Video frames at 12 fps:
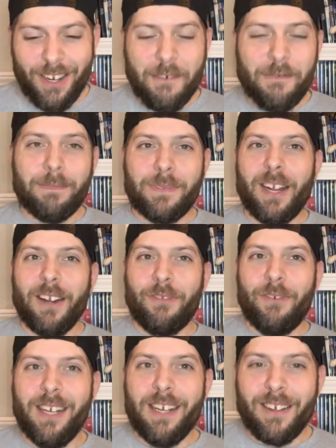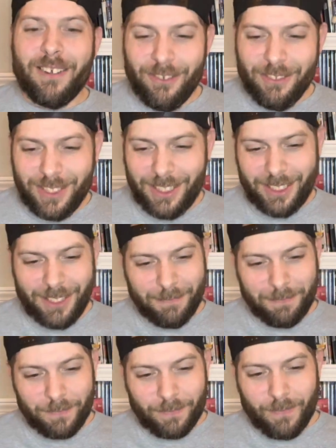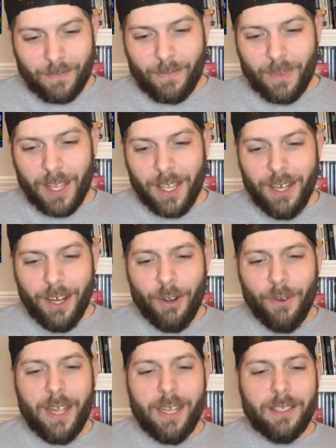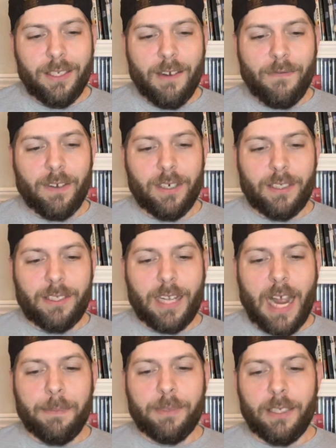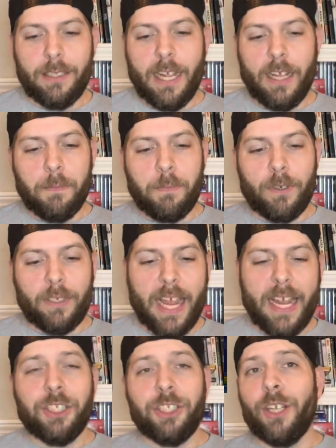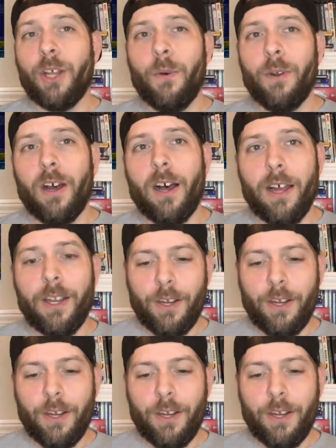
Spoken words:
from Sonic 3 and Knuckles, and different types of teleportation going on.